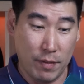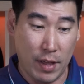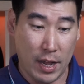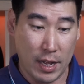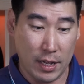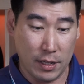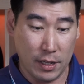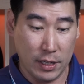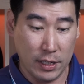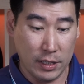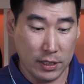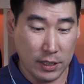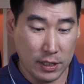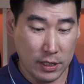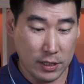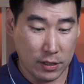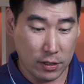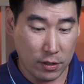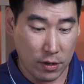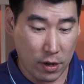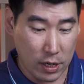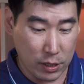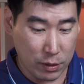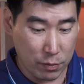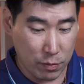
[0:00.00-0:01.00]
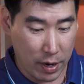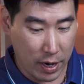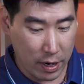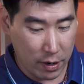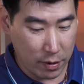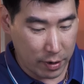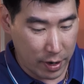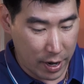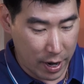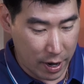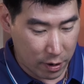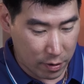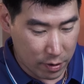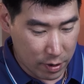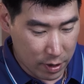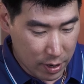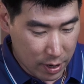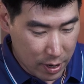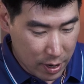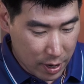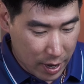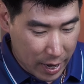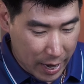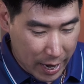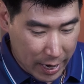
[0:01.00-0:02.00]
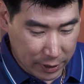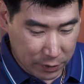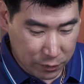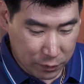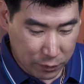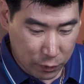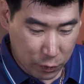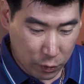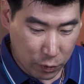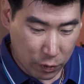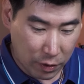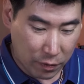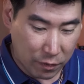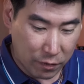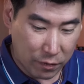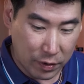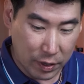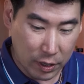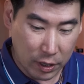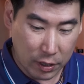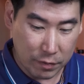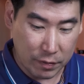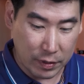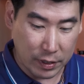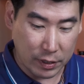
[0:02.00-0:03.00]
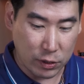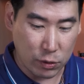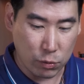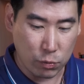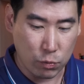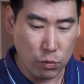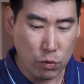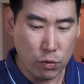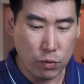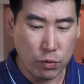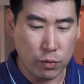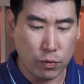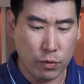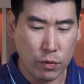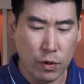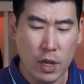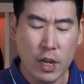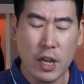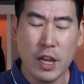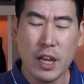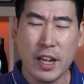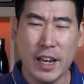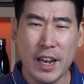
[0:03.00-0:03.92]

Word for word: at least is a nice way. Now, as for the feel of this, woof.